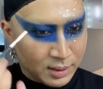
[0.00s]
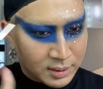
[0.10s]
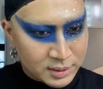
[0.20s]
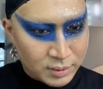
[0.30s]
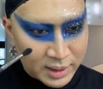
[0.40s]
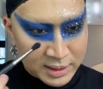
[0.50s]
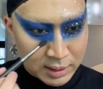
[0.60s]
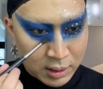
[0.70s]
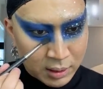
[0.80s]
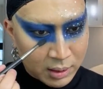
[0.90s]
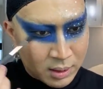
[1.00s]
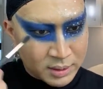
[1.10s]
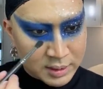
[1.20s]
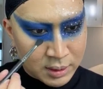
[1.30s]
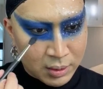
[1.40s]
So this look
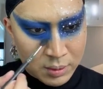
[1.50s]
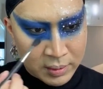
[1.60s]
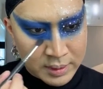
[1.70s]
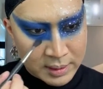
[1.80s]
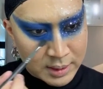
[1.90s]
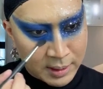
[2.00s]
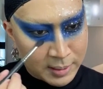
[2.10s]
also was,